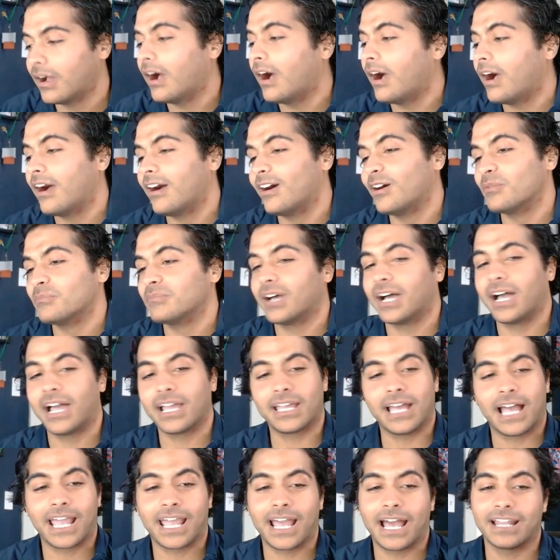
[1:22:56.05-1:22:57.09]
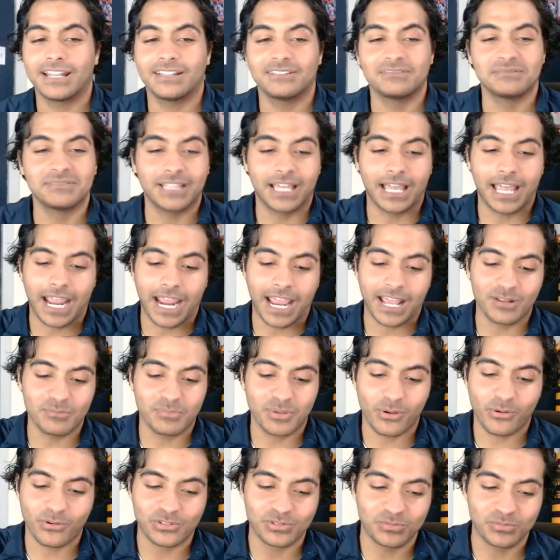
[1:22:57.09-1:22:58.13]
I gotta
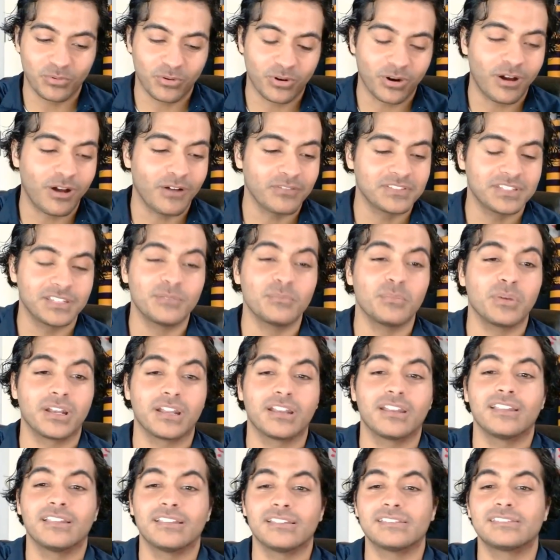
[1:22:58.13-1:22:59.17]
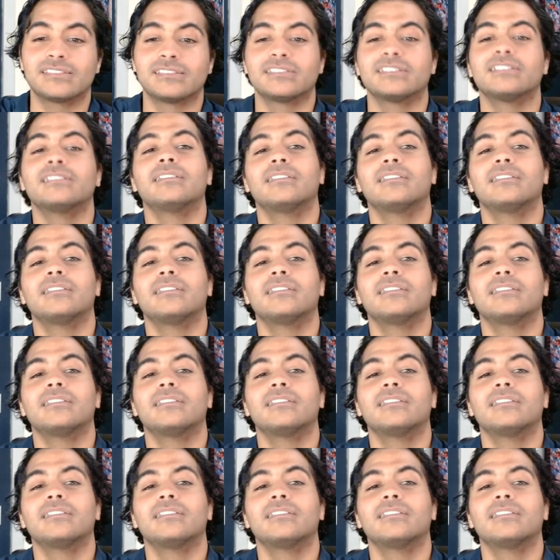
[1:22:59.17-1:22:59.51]
post more often, but it is